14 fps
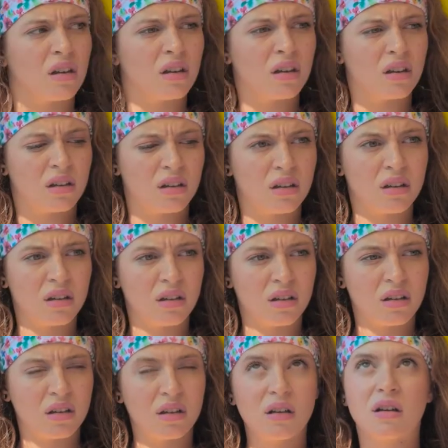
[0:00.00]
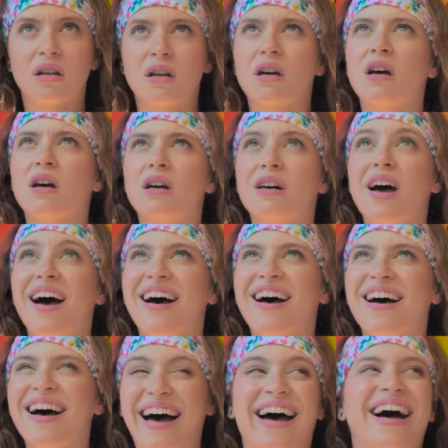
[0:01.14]
Wait. I
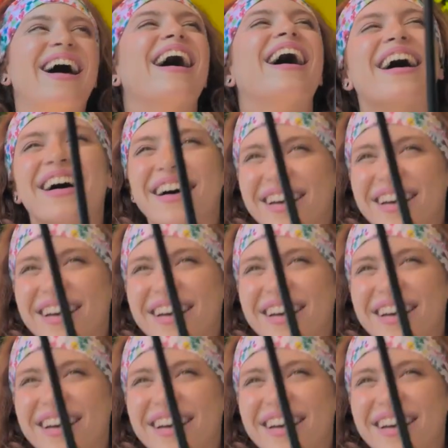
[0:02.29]
have an idea.